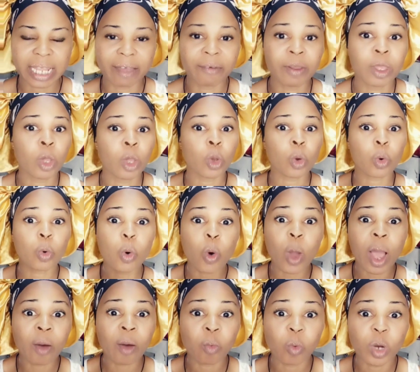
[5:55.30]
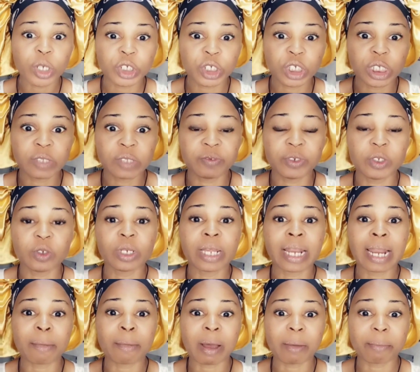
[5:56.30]
that's what triggered
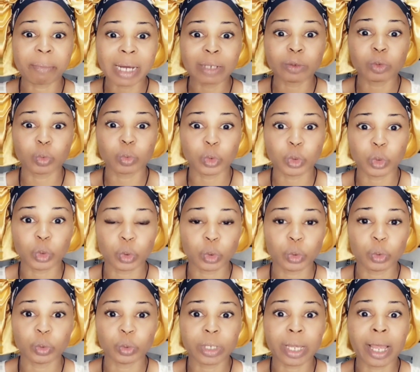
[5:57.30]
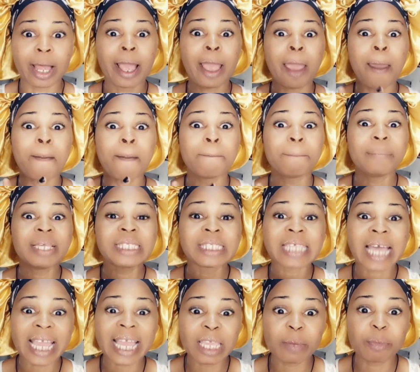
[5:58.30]
this incident that just happened today.
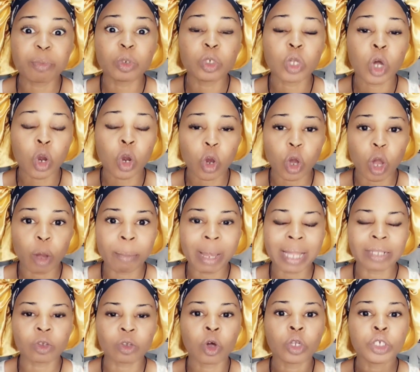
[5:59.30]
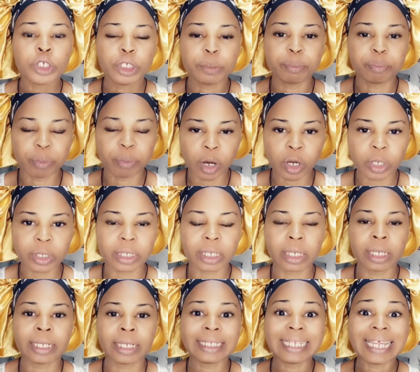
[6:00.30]
But before that happened,